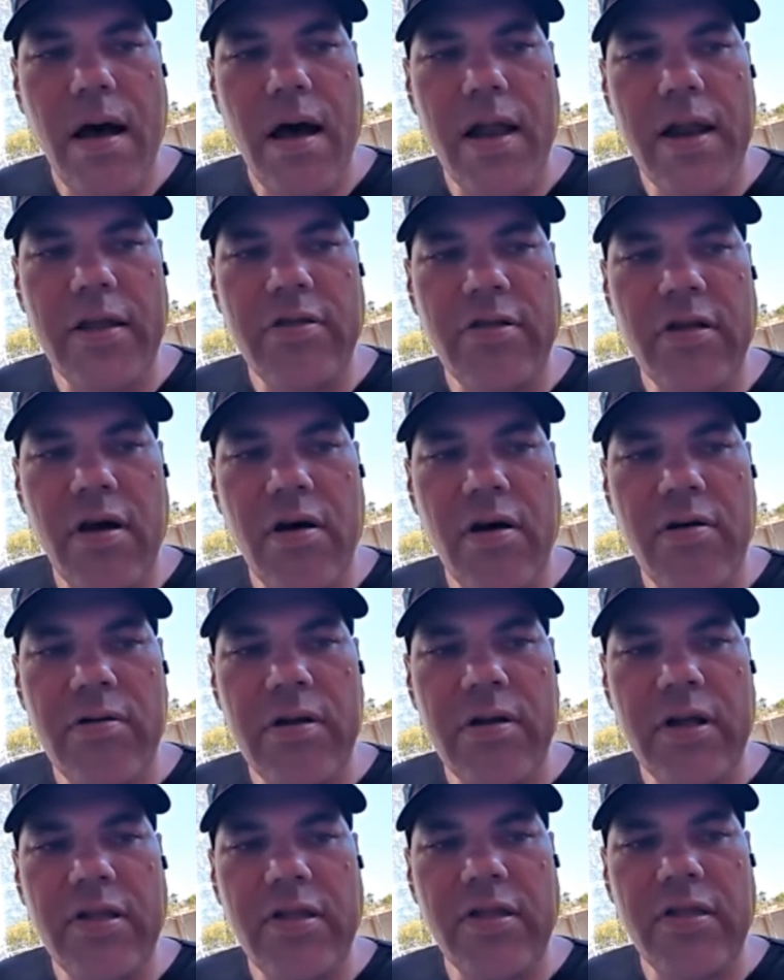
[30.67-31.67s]
on its
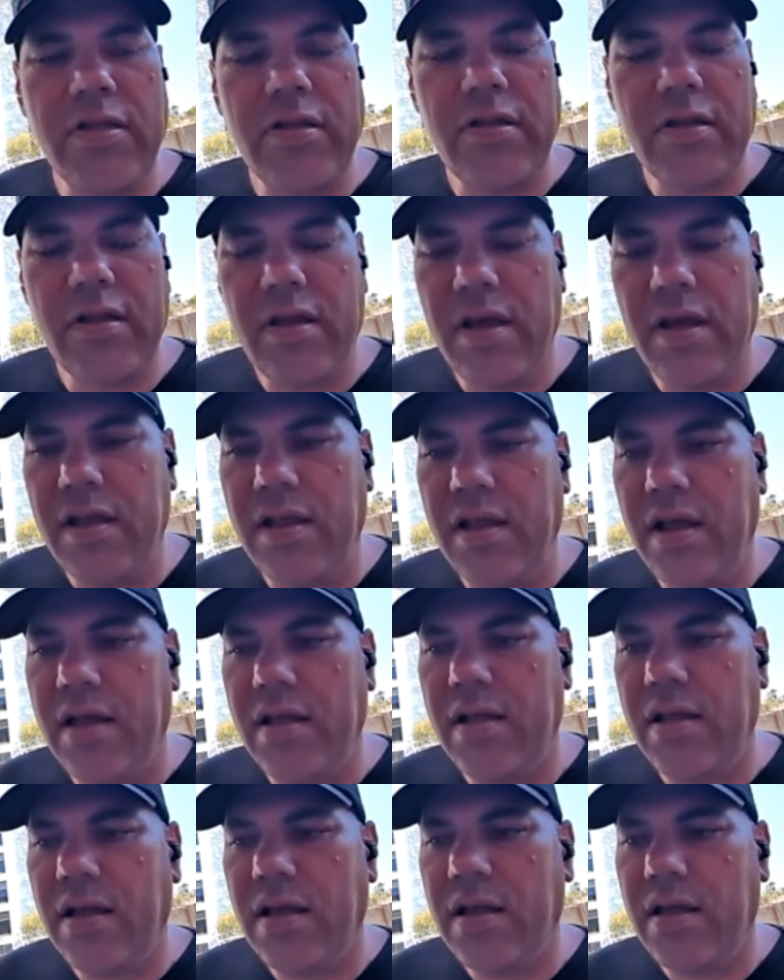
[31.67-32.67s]
own, it.
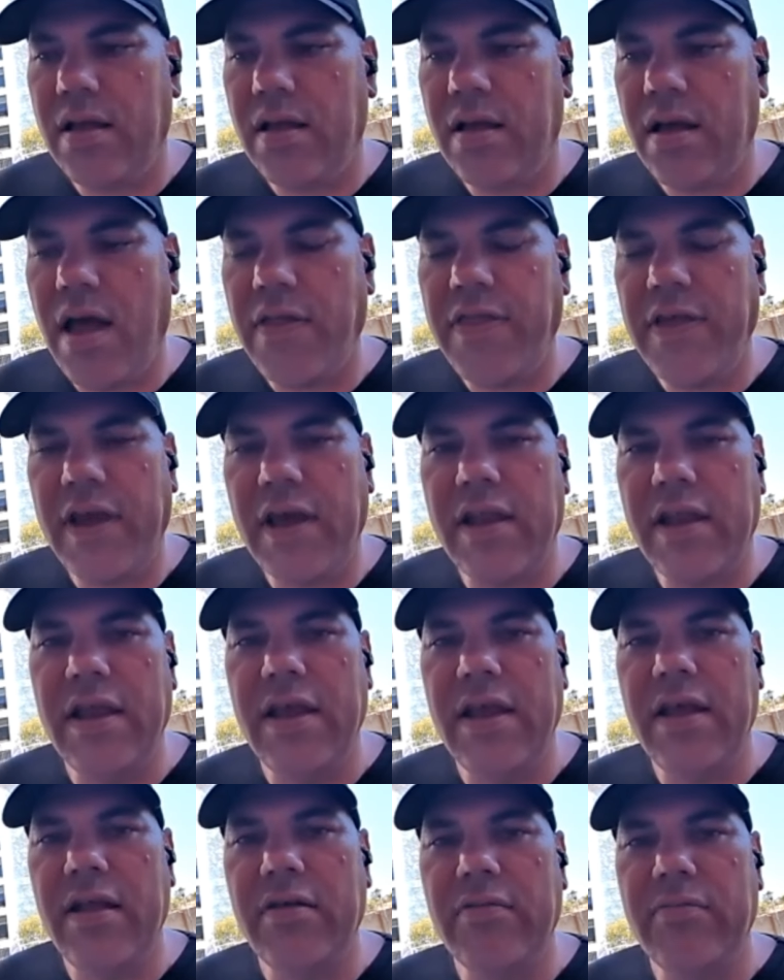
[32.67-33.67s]
I think
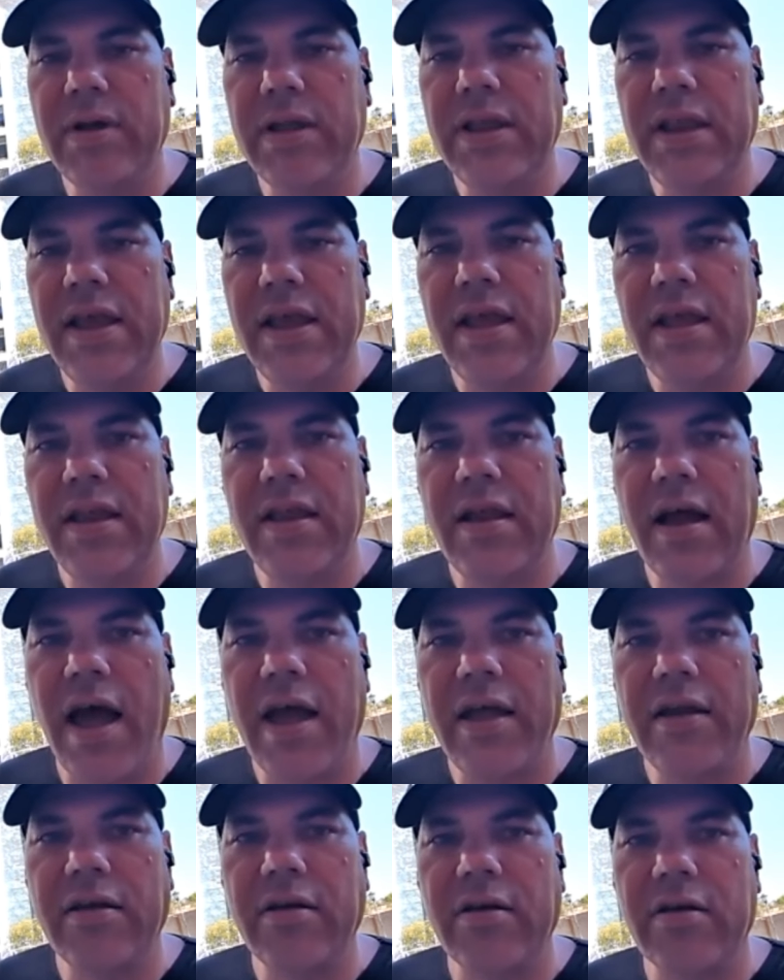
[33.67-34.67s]
we need
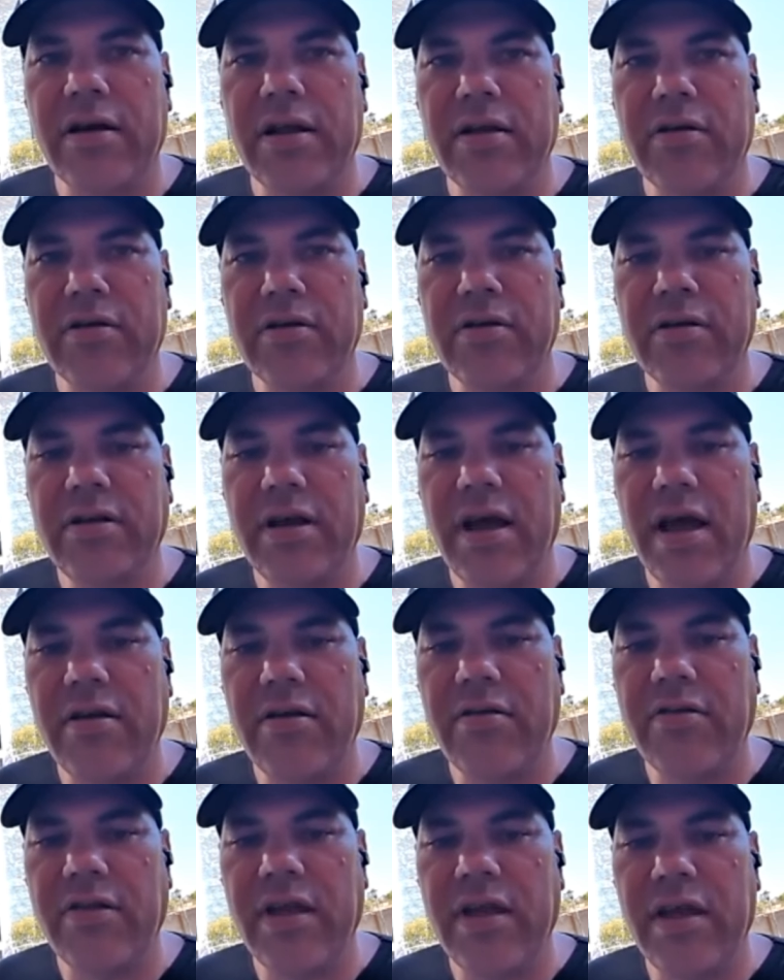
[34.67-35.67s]
Heidegger in order to
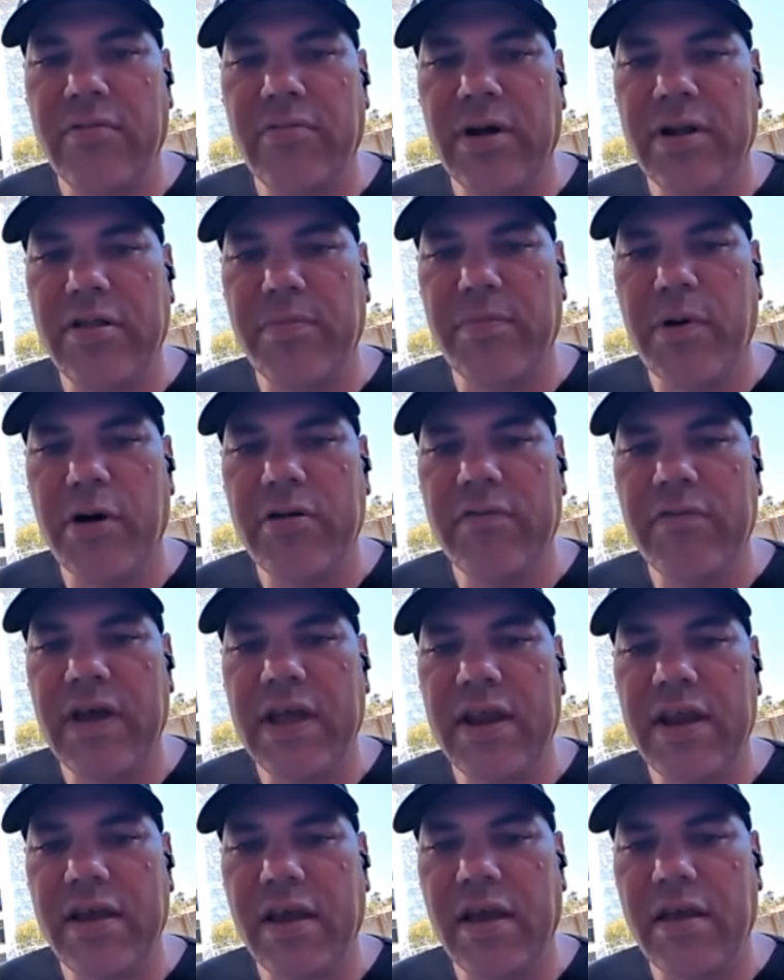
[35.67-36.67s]
understand what's
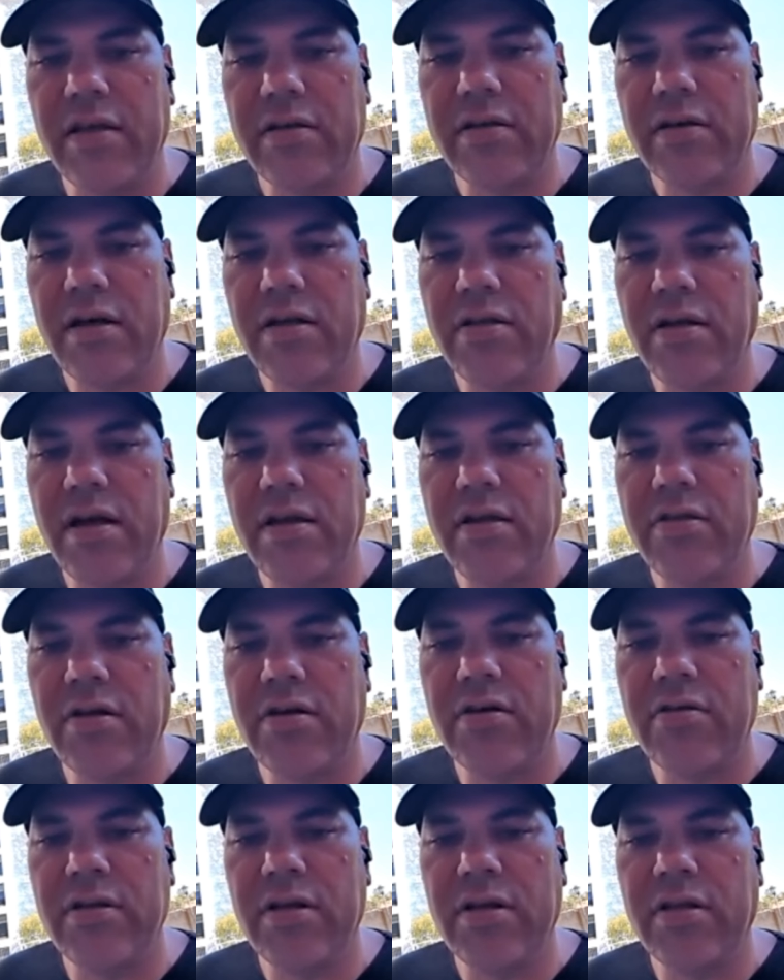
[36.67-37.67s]
motivating it, because on its
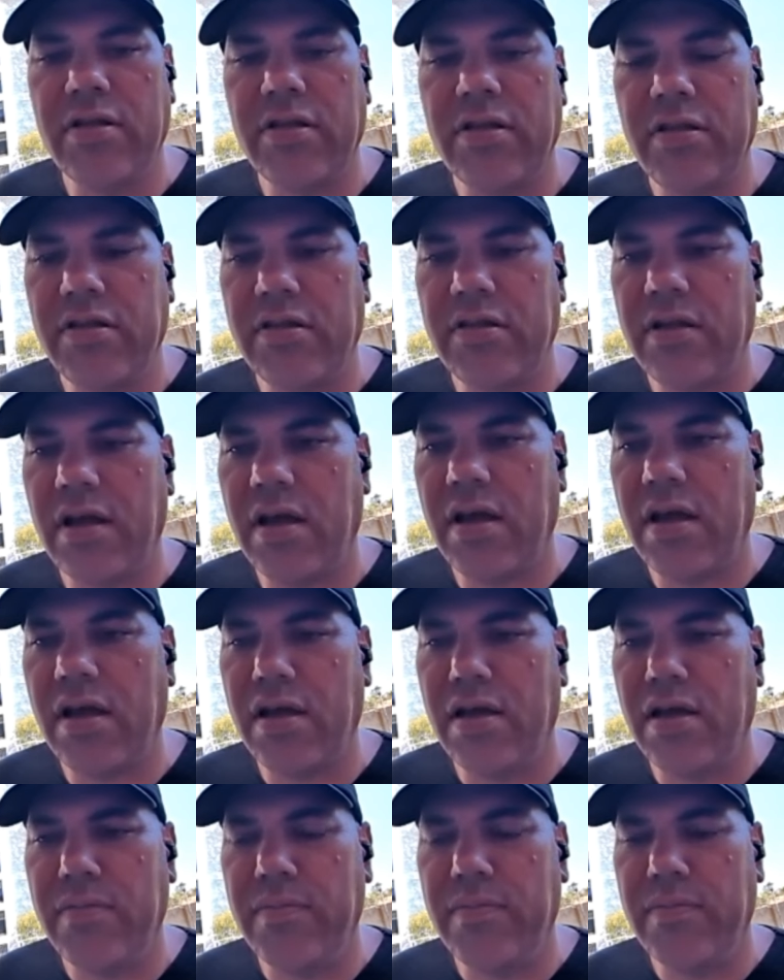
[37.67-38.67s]
own, it's
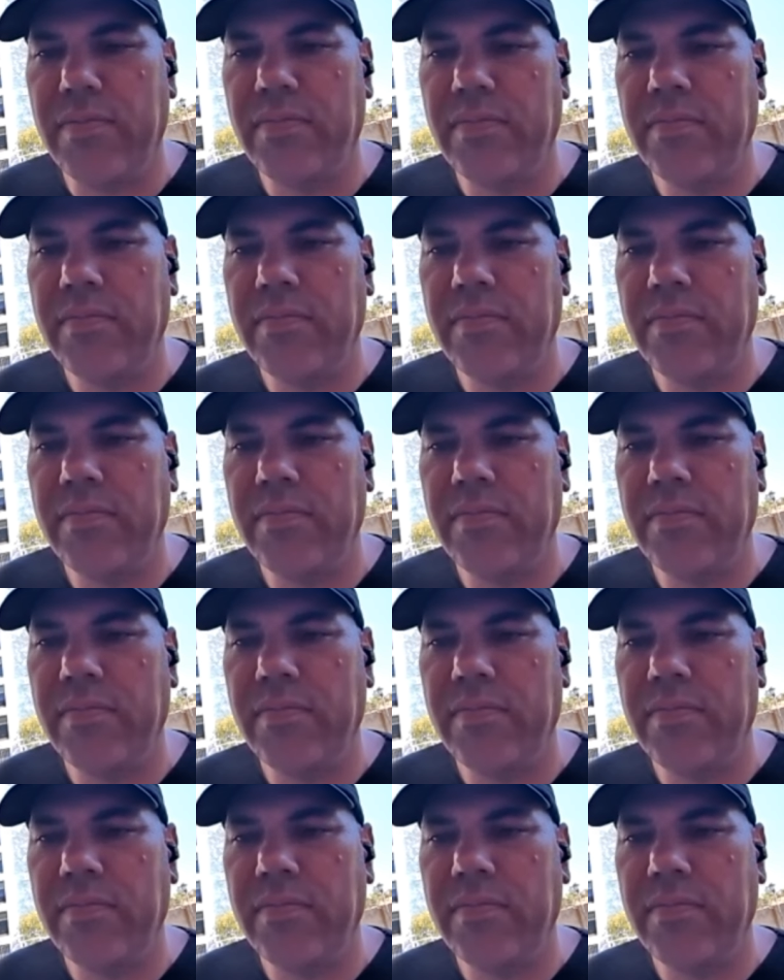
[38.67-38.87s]
not